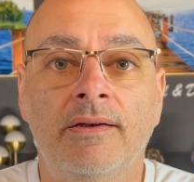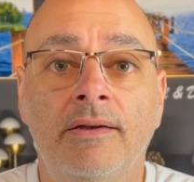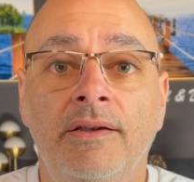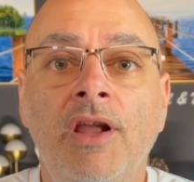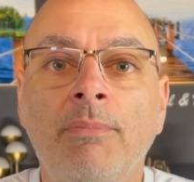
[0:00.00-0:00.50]

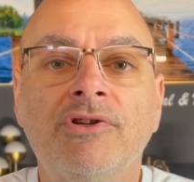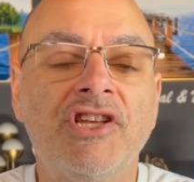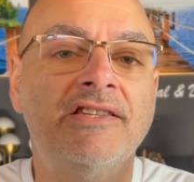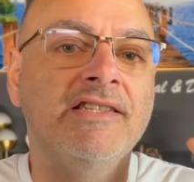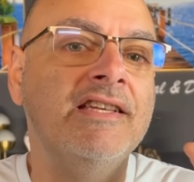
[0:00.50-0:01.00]
Number
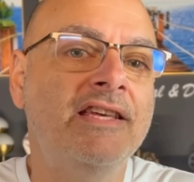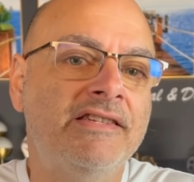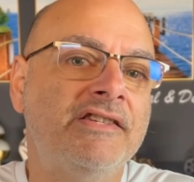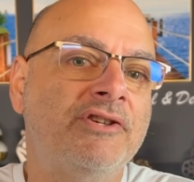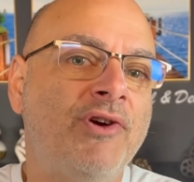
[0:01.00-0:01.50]
16, this
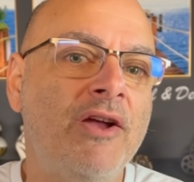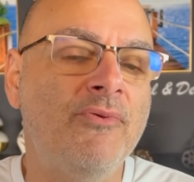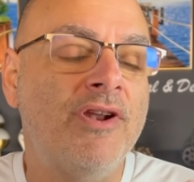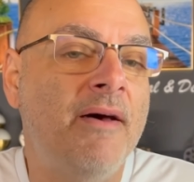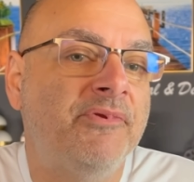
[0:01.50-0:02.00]
is a great
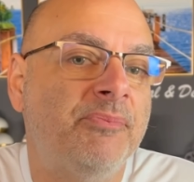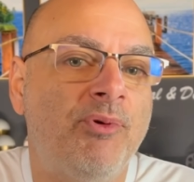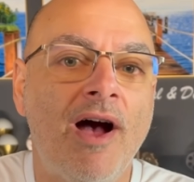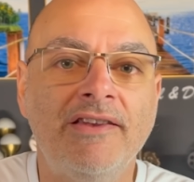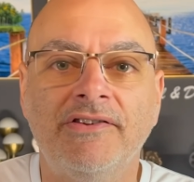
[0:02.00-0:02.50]
one. I'm
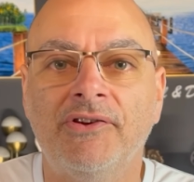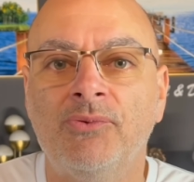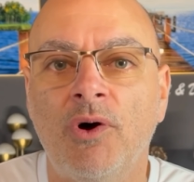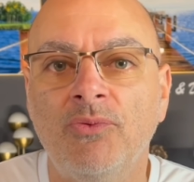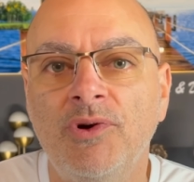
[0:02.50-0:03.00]
surprised this is
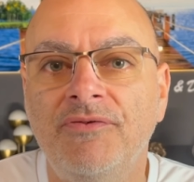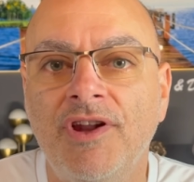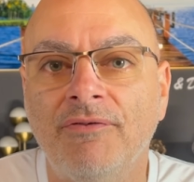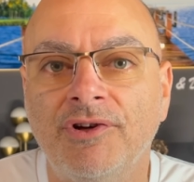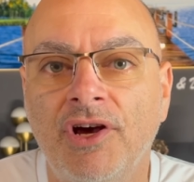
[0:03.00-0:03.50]
one we've
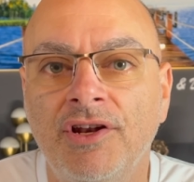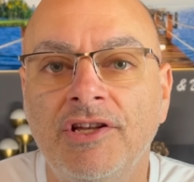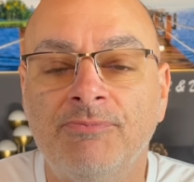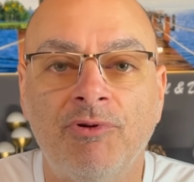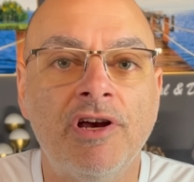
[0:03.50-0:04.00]
never done,
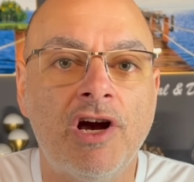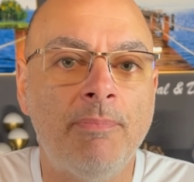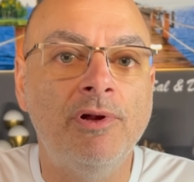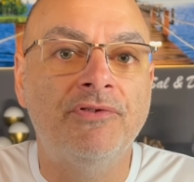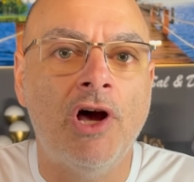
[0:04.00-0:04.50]
is bring a
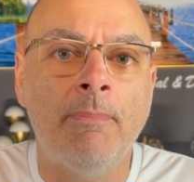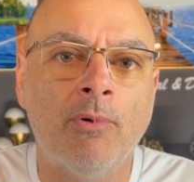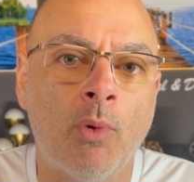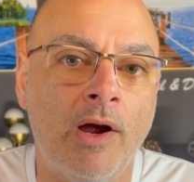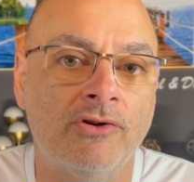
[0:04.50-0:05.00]
couple of
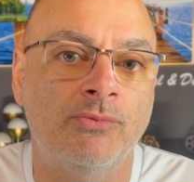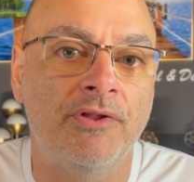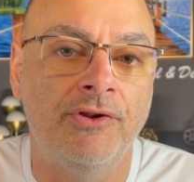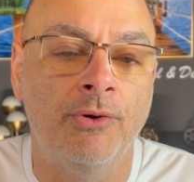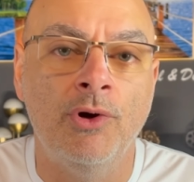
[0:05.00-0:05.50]
Tupperwares
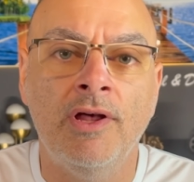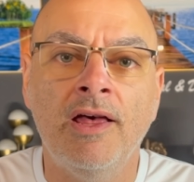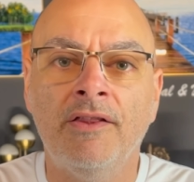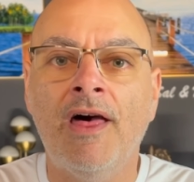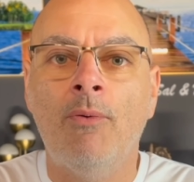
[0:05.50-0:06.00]
with you.
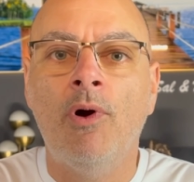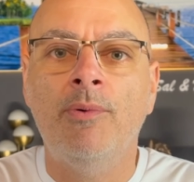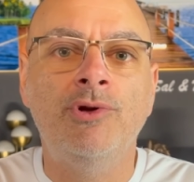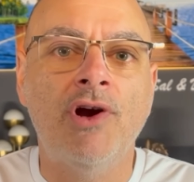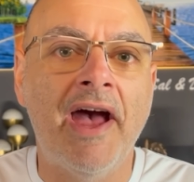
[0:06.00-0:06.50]
That way,
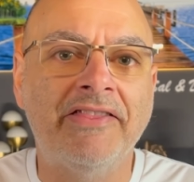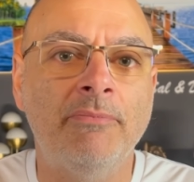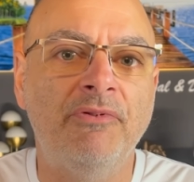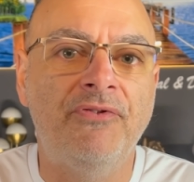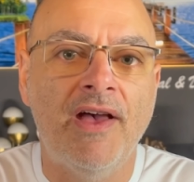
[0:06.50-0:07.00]
when you're at the
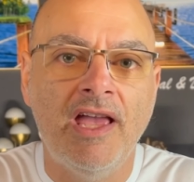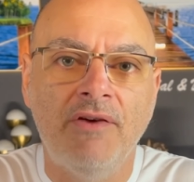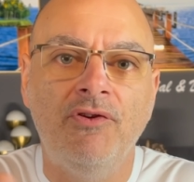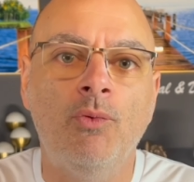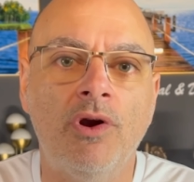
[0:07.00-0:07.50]
buffet,
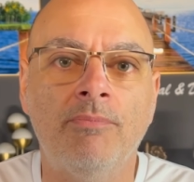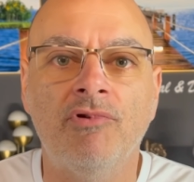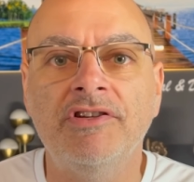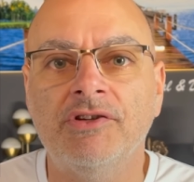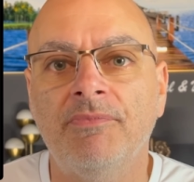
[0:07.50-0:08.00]
if you want to
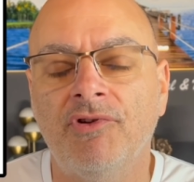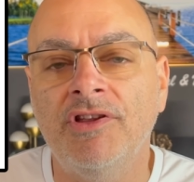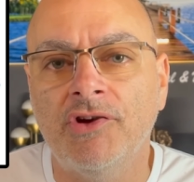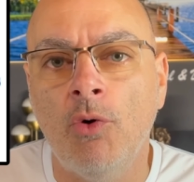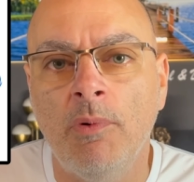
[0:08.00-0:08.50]
bring some things
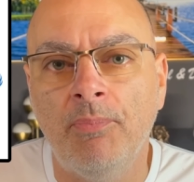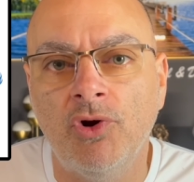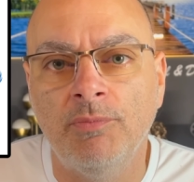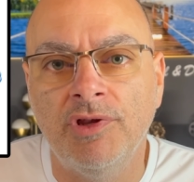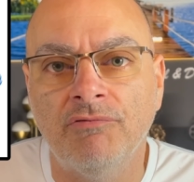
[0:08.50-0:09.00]
home and put
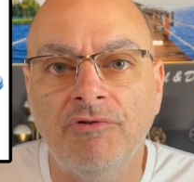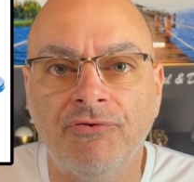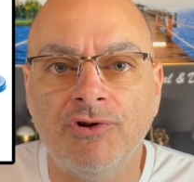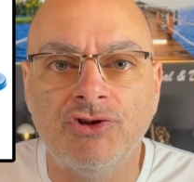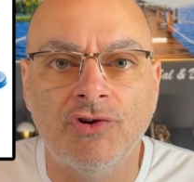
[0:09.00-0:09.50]
them in the
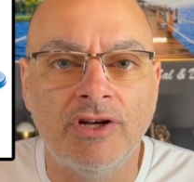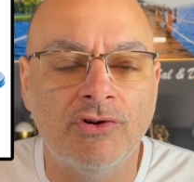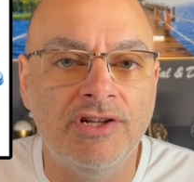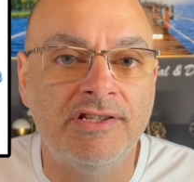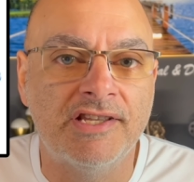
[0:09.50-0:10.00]
refrigerator
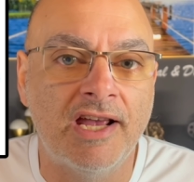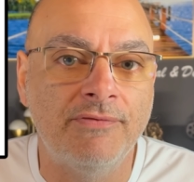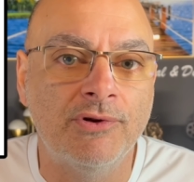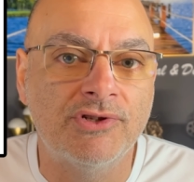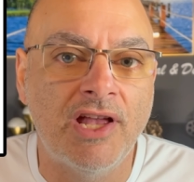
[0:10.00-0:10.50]
inside of
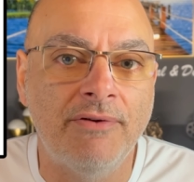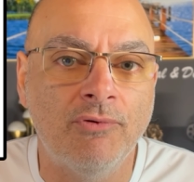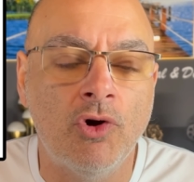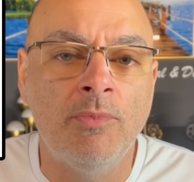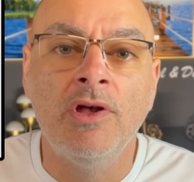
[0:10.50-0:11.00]
your
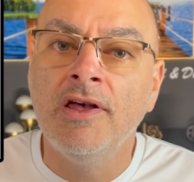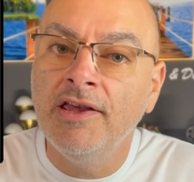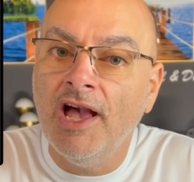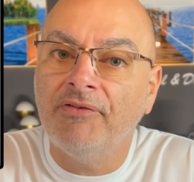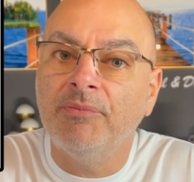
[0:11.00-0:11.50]
stateroom,
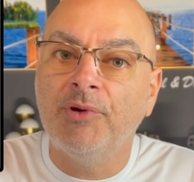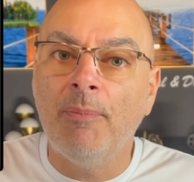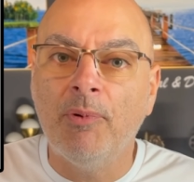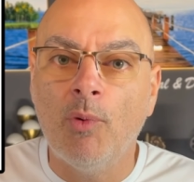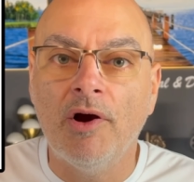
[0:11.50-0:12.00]
you have some
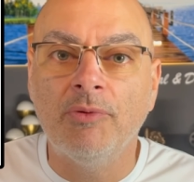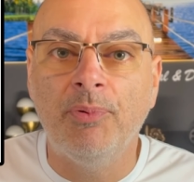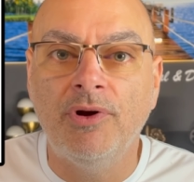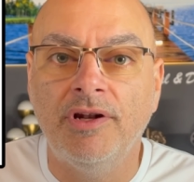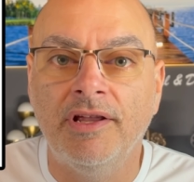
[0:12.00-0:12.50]
Tupperware to
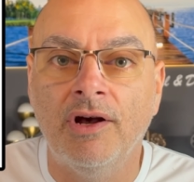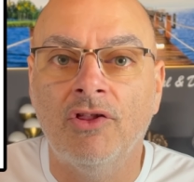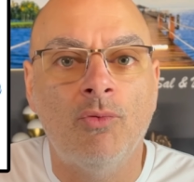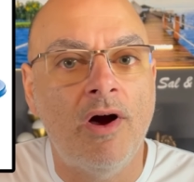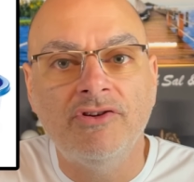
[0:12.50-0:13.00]
put it in.
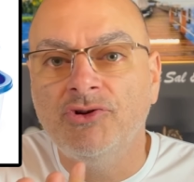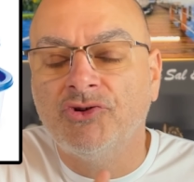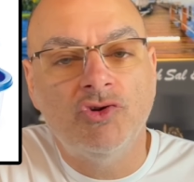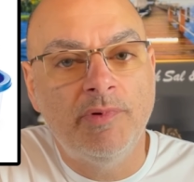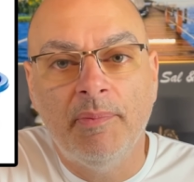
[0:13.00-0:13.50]
Otherwise, you're just
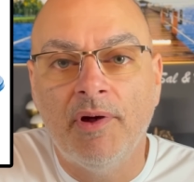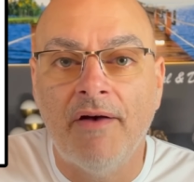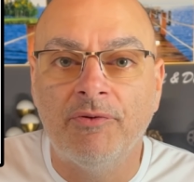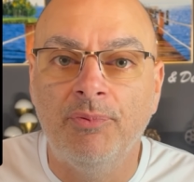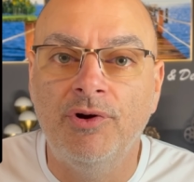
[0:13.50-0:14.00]
going to be able to
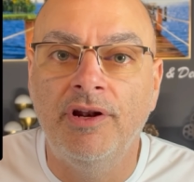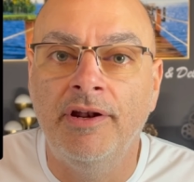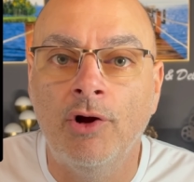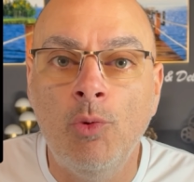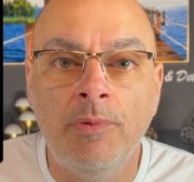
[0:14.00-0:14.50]
have to put it in
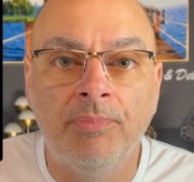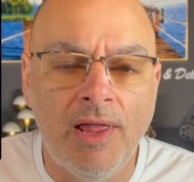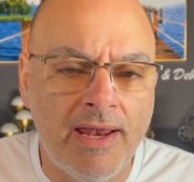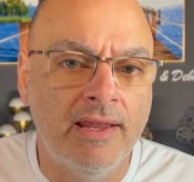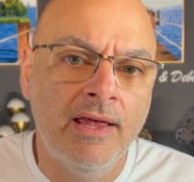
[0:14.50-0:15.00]
an open
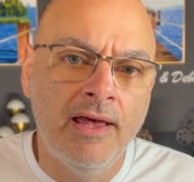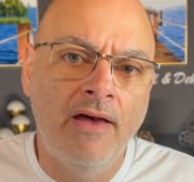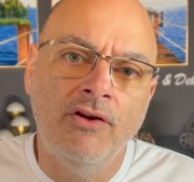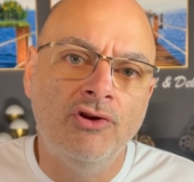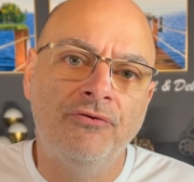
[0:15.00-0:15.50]
plate,
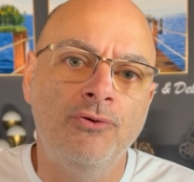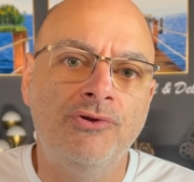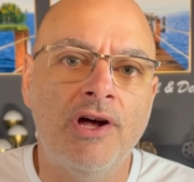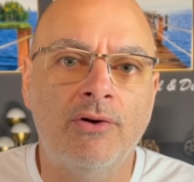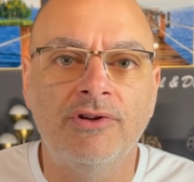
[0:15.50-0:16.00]
and then your food's
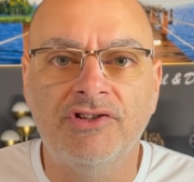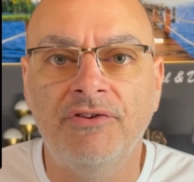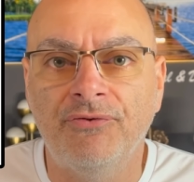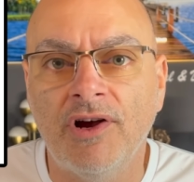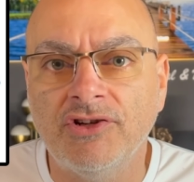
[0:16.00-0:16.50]
not going to stay
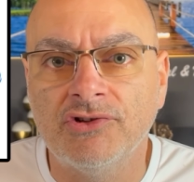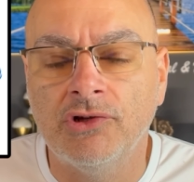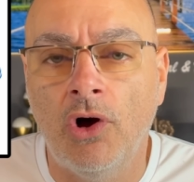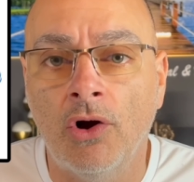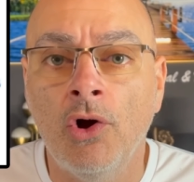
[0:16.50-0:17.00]
fresh as
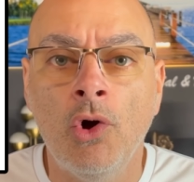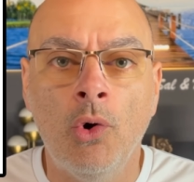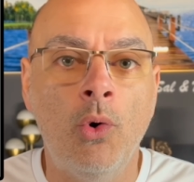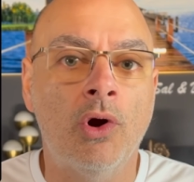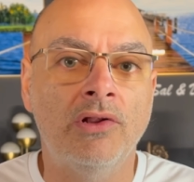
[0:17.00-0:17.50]
long.
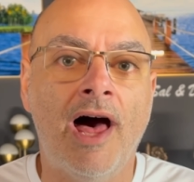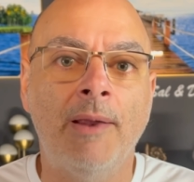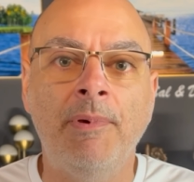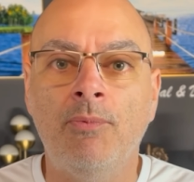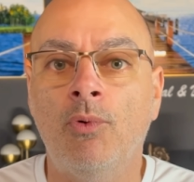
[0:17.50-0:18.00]
Or a lot of
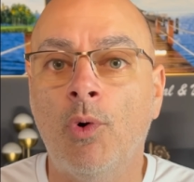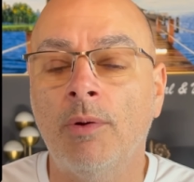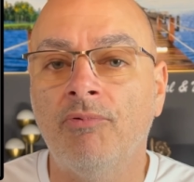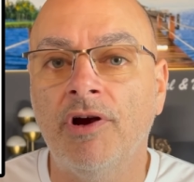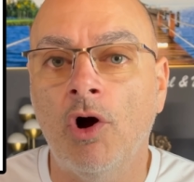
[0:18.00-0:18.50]
people will want to
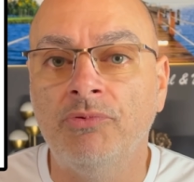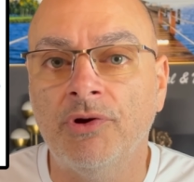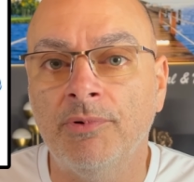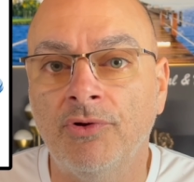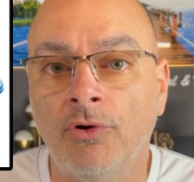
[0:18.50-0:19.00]
bring home
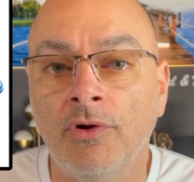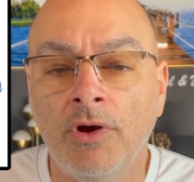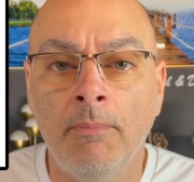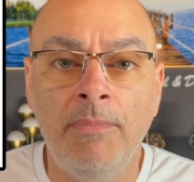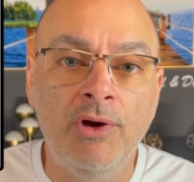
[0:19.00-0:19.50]
some of their
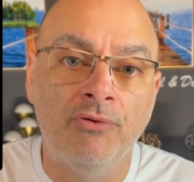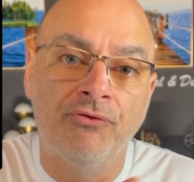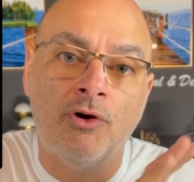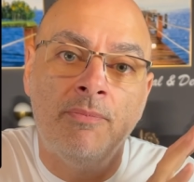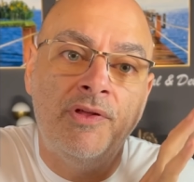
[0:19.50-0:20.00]
meal
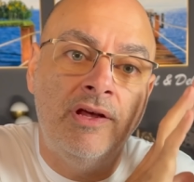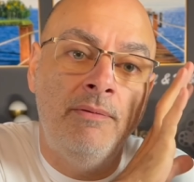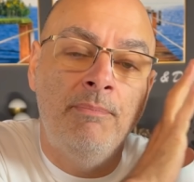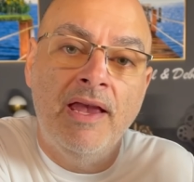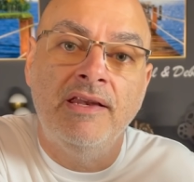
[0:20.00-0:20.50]
from the
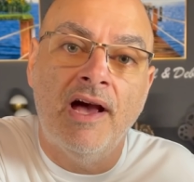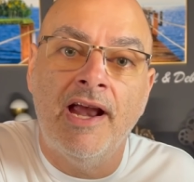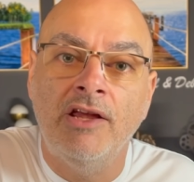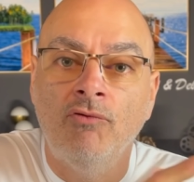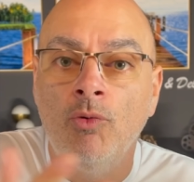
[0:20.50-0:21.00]
main
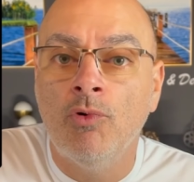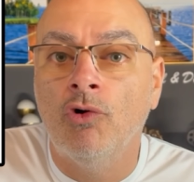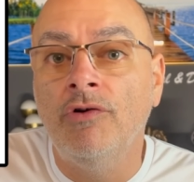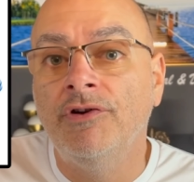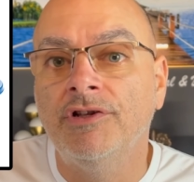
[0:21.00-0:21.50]
dining room, or
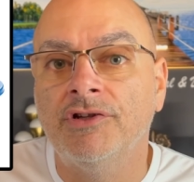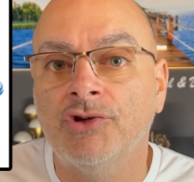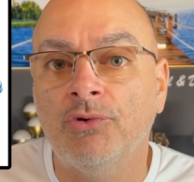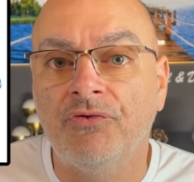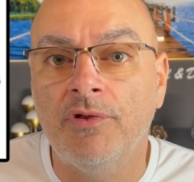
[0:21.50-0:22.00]
even a
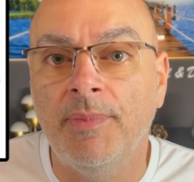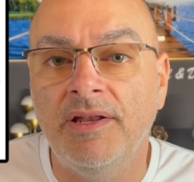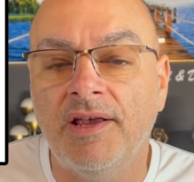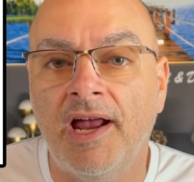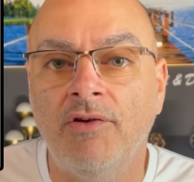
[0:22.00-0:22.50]
dessert from the main
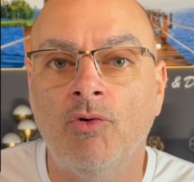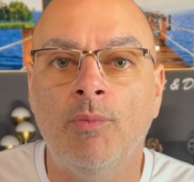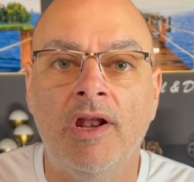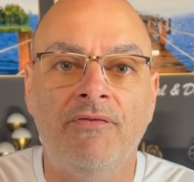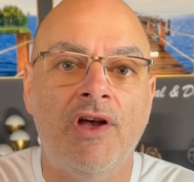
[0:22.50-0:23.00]
dining room,
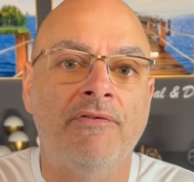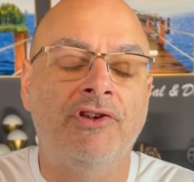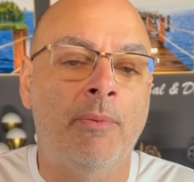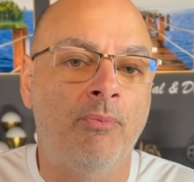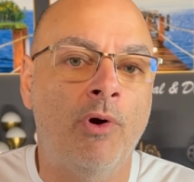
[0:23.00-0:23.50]
and if you have a
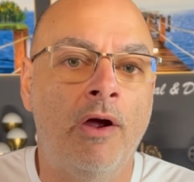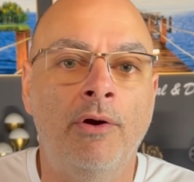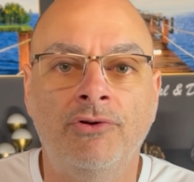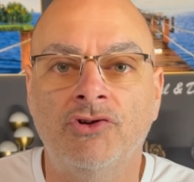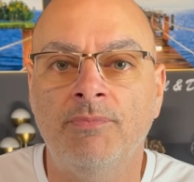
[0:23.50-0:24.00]
Tupperware,
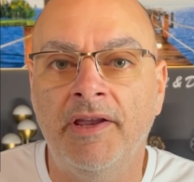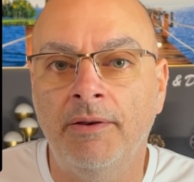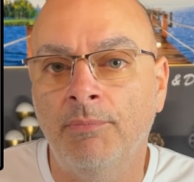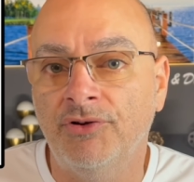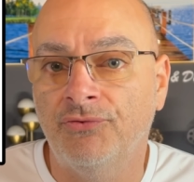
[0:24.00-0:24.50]
it'll just make it
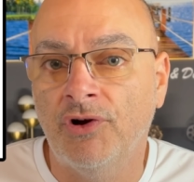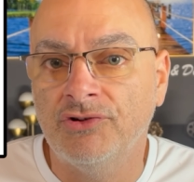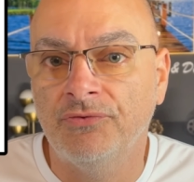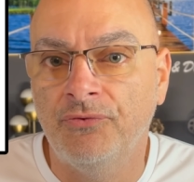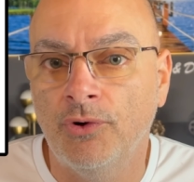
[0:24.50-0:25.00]
much
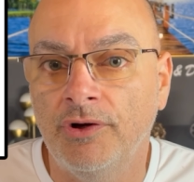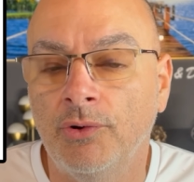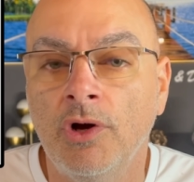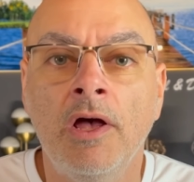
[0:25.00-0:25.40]
fresher for you.